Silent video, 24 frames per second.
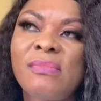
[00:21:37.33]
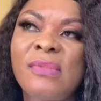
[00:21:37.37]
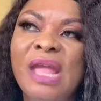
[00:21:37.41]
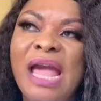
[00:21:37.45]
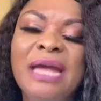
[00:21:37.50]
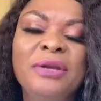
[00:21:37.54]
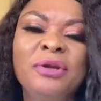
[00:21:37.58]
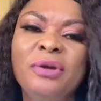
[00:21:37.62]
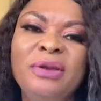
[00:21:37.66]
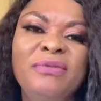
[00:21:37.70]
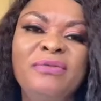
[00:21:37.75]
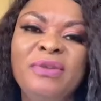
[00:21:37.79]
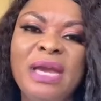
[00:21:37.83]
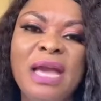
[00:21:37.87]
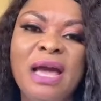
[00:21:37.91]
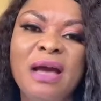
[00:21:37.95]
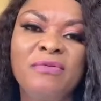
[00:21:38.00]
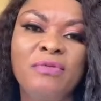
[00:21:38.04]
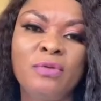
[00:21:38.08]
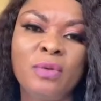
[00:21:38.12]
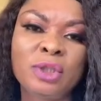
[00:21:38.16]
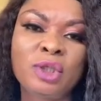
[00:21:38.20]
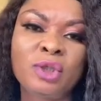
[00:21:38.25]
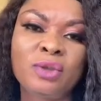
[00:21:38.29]
I don't even
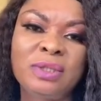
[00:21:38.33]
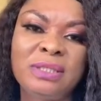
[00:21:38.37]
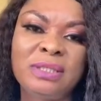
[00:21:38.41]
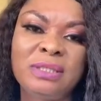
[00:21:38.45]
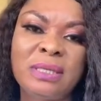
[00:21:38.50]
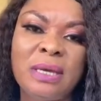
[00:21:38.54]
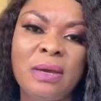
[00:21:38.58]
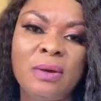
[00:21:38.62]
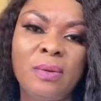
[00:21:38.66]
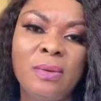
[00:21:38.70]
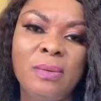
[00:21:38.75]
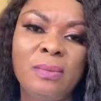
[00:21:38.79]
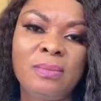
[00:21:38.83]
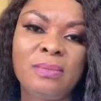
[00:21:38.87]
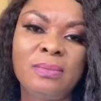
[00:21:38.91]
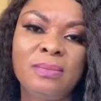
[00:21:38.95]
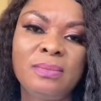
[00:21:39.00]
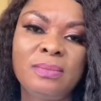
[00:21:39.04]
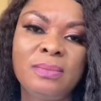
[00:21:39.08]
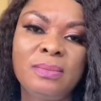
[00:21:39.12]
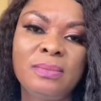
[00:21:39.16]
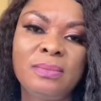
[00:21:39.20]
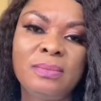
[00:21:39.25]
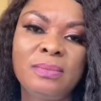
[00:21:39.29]
have what to sell
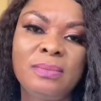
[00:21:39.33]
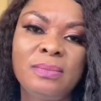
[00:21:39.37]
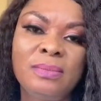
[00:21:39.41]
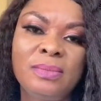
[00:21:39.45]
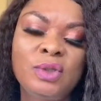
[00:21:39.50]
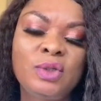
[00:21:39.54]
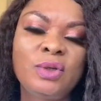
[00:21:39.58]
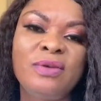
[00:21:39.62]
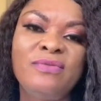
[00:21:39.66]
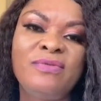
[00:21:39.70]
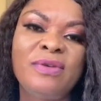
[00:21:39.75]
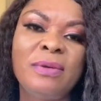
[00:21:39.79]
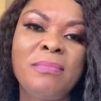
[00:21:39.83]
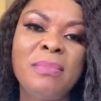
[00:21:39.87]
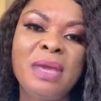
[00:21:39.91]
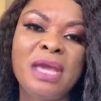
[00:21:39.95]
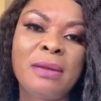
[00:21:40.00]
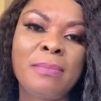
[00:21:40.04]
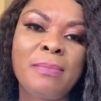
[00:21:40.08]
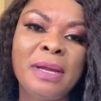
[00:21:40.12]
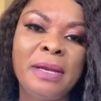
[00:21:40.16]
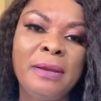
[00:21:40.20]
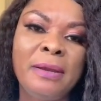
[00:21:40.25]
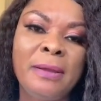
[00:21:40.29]
to even
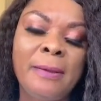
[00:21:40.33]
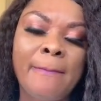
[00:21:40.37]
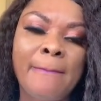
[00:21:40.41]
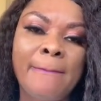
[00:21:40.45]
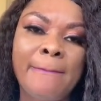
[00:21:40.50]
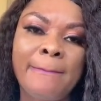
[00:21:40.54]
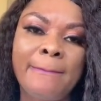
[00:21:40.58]
make money.